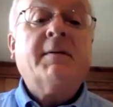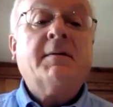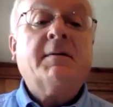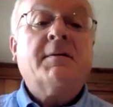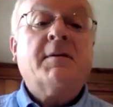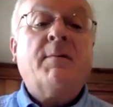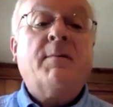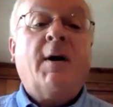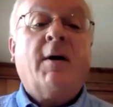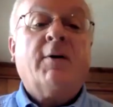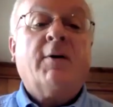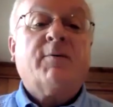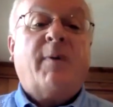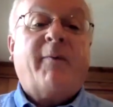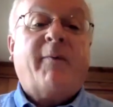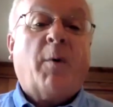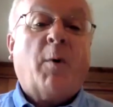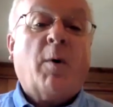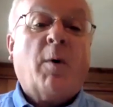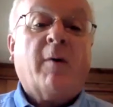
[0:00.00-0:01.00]
is the mayor's
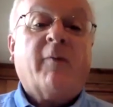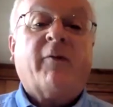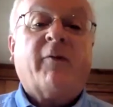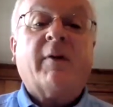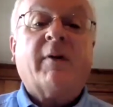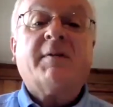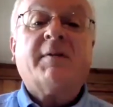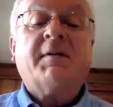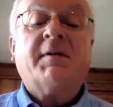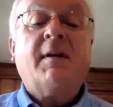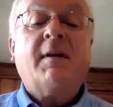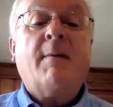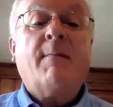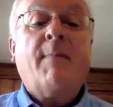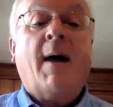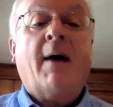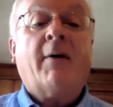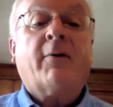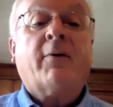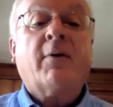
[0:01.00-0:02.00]
report for the city of
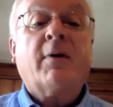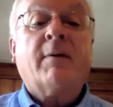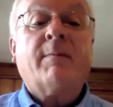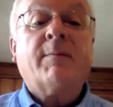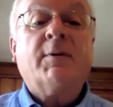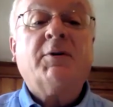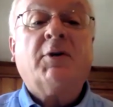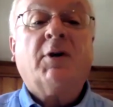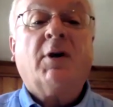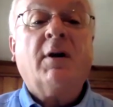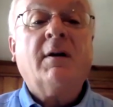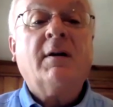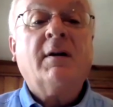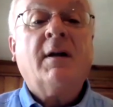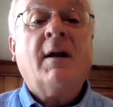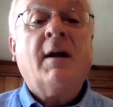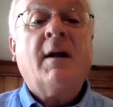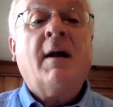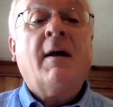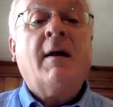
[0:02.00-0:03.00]
Battle Creek, Michigan.
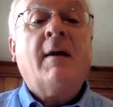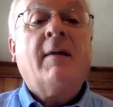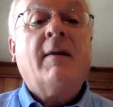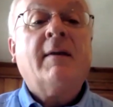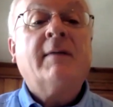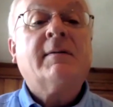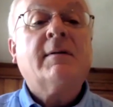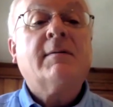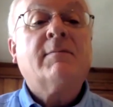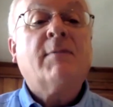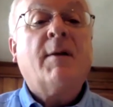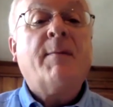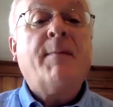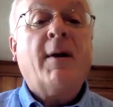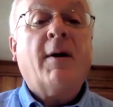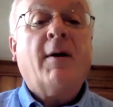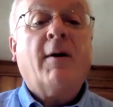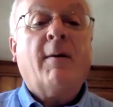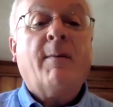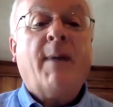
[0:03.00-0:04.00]
This is the
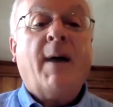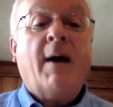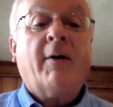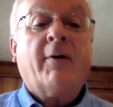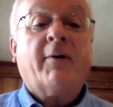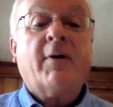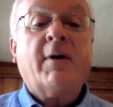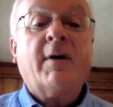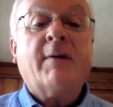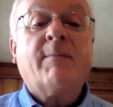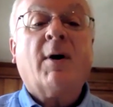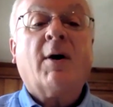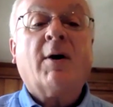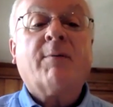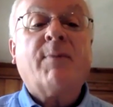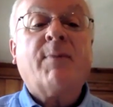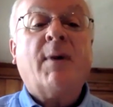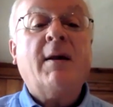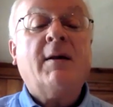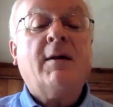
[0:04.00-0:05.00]
mayor of Battle Creek,
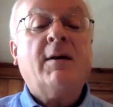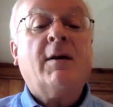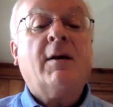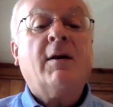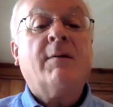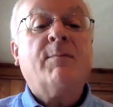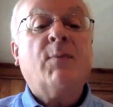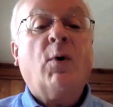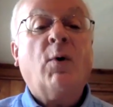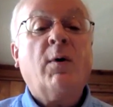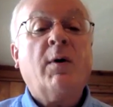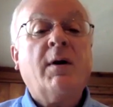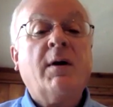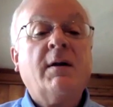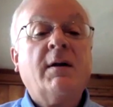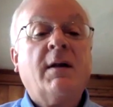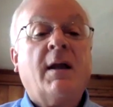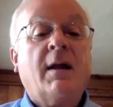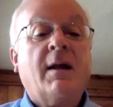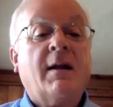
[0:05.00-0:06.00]
Mark Behnke. Good
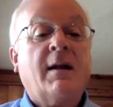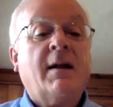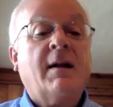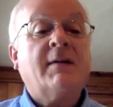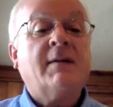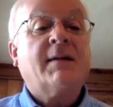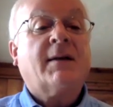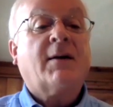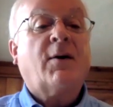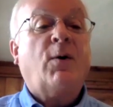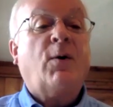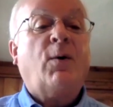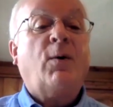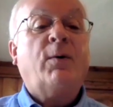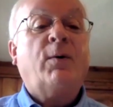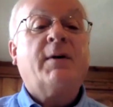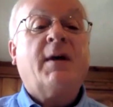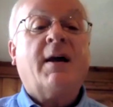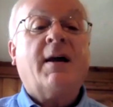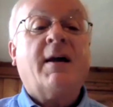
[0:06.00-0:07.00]
morning, and it is a
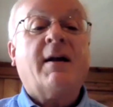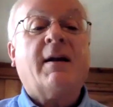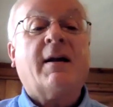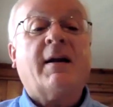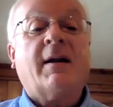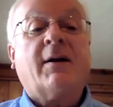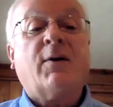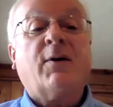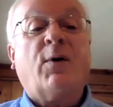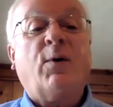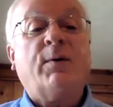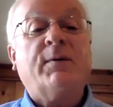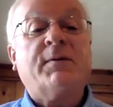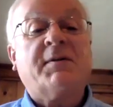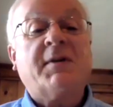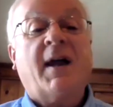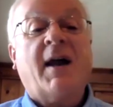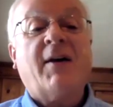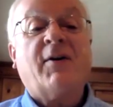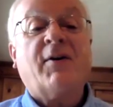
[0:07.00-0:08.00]
cold day and a cold
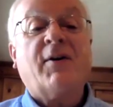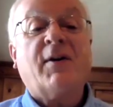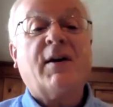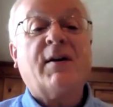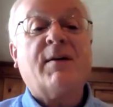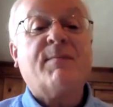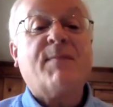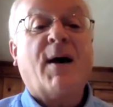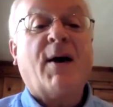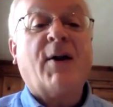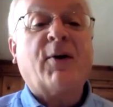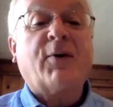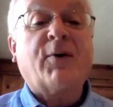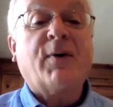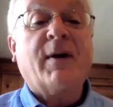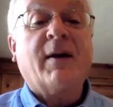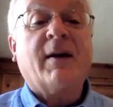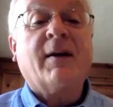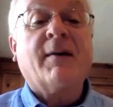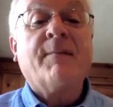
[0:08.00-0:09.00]
Saturday in Battle
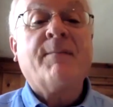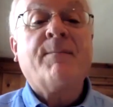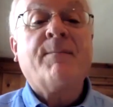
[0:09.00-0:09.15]
Creek.